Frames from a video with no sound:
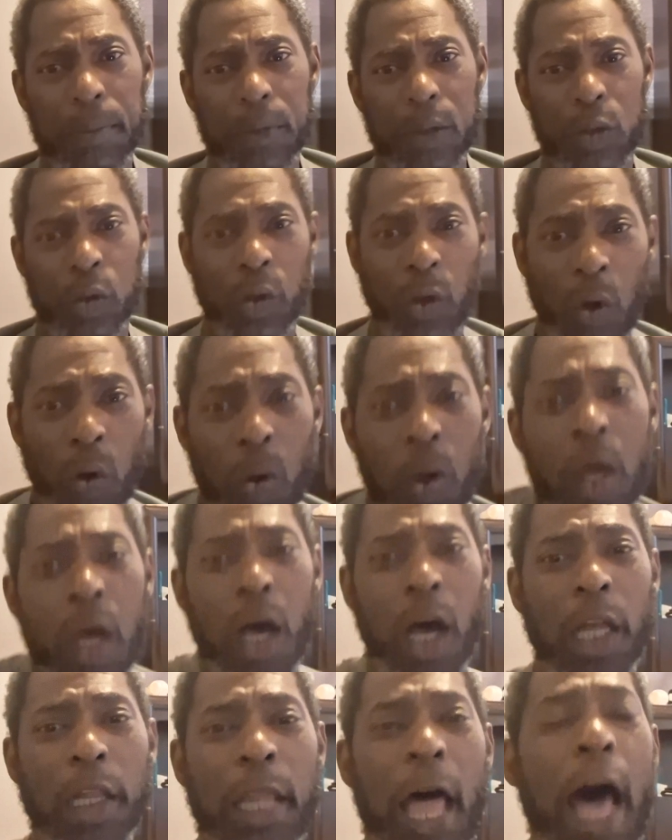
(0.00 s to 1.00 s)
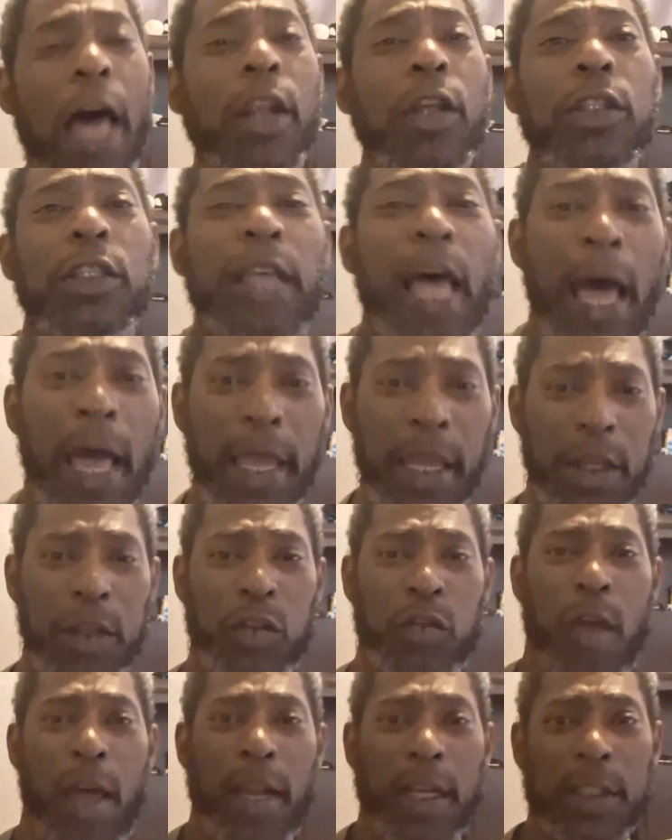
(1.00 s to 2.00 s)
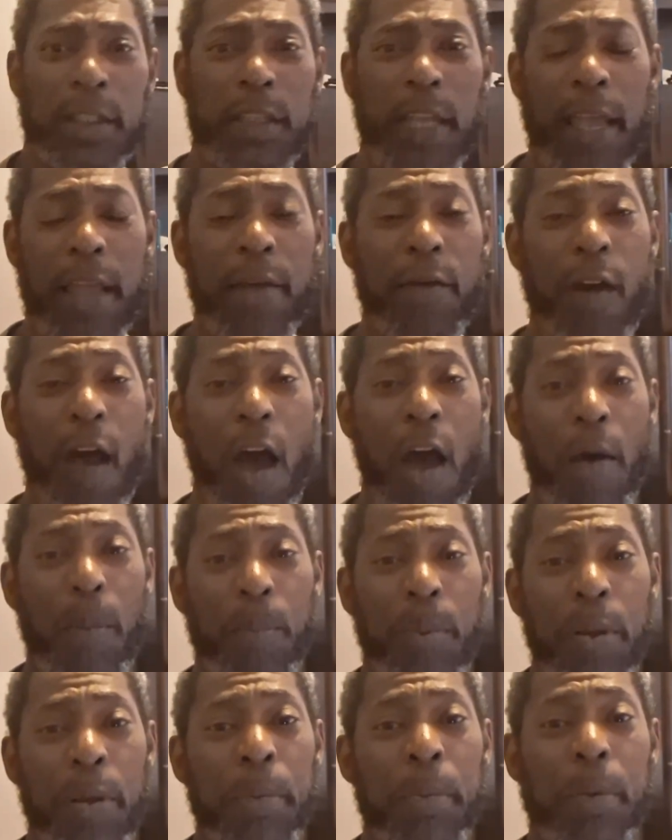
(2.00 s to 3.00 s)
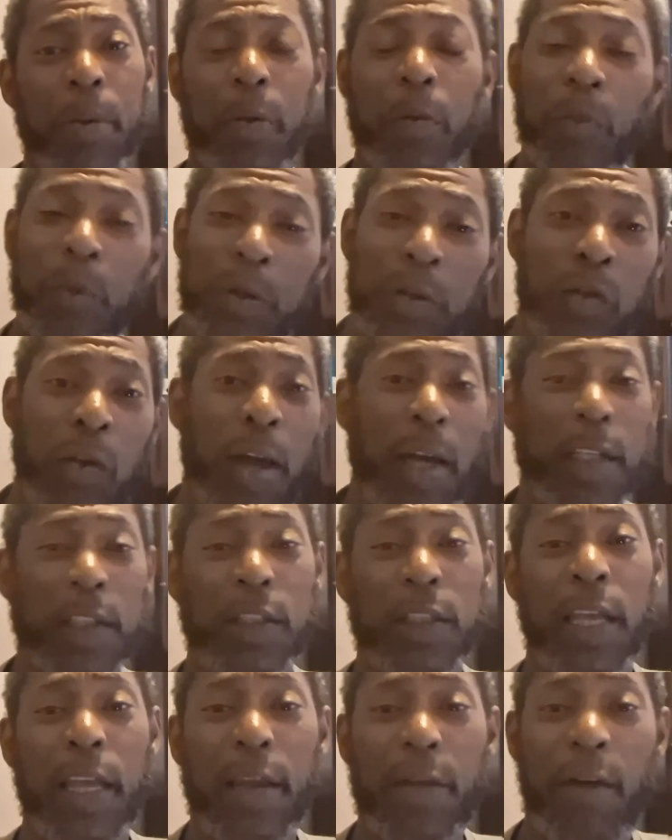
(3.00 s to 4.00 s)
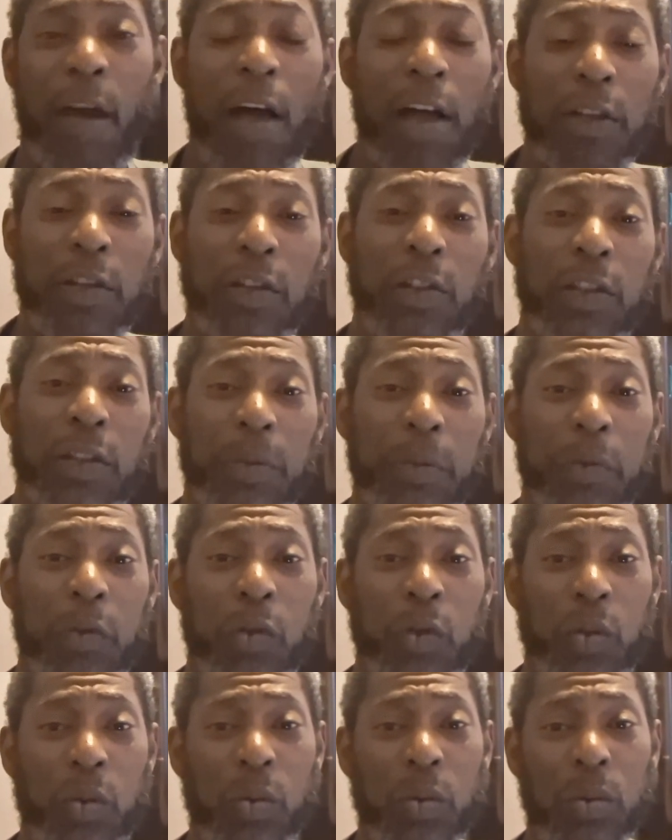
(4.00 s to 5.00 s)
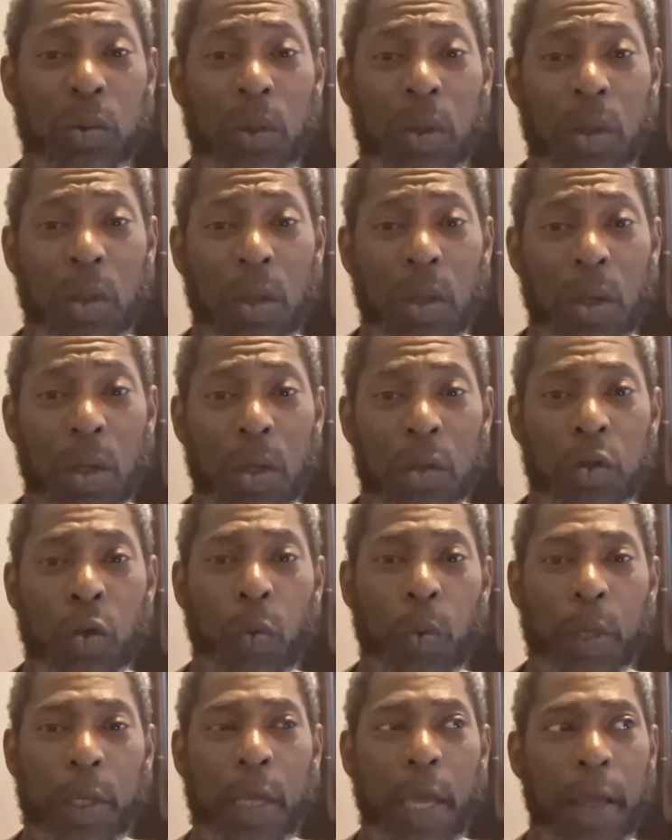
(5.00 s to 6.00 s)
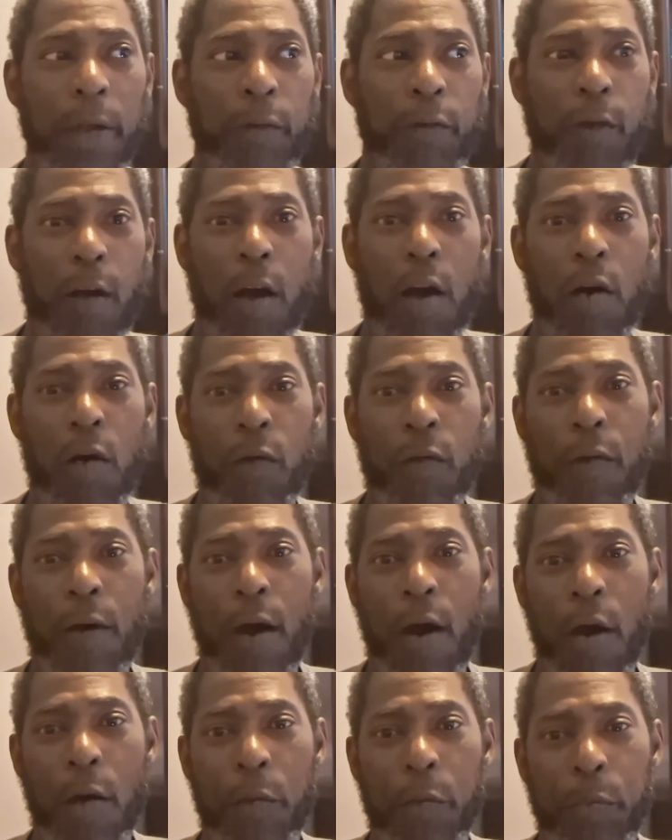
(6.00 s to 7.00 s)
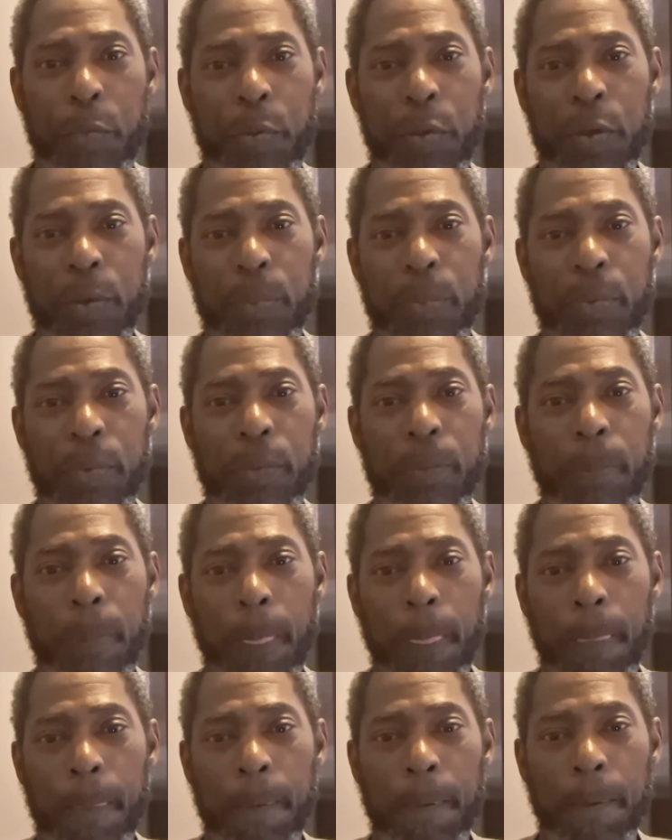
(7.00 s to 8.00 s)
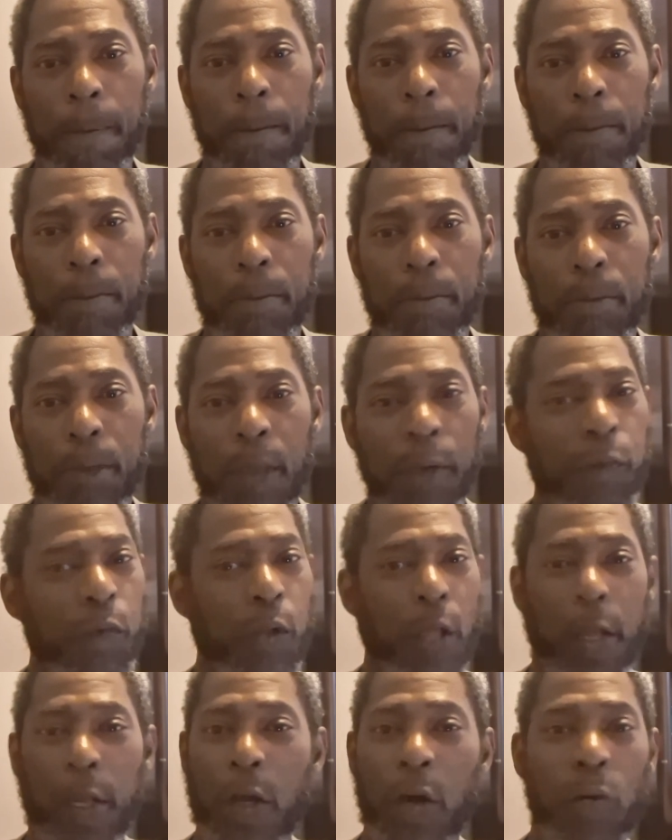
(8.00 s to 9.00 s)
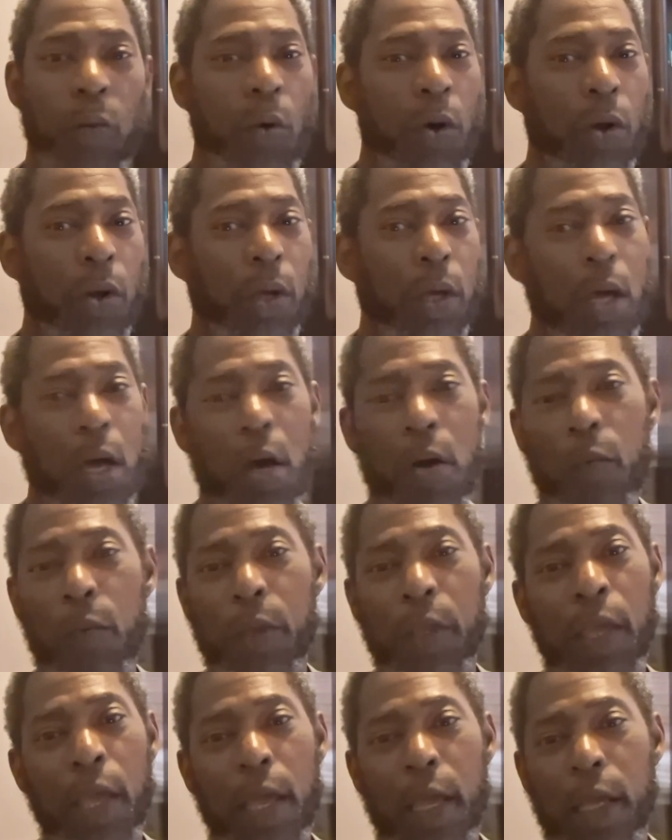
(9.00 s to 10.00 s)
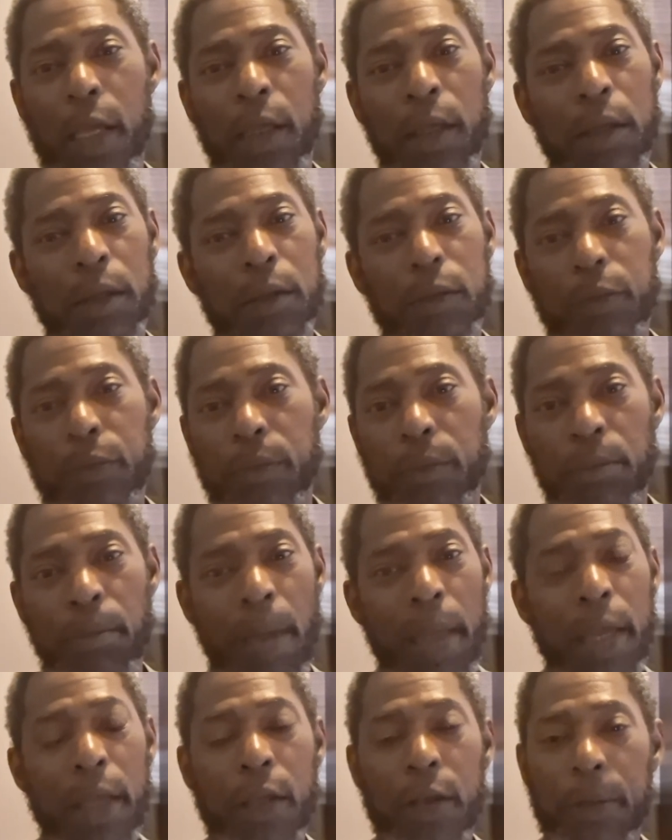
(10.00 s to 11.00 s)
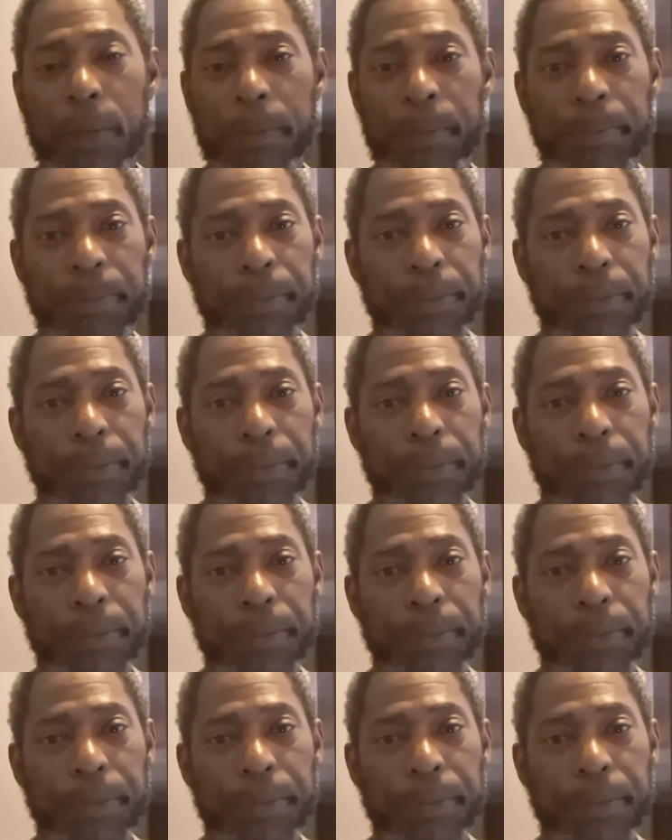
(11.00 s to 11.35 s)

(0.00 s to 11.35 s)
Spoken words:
You know, a lot of us out here trying to save our people, and we trying to save ourselves too. So we can't fall for our people. If they don't want to come, we can't make them.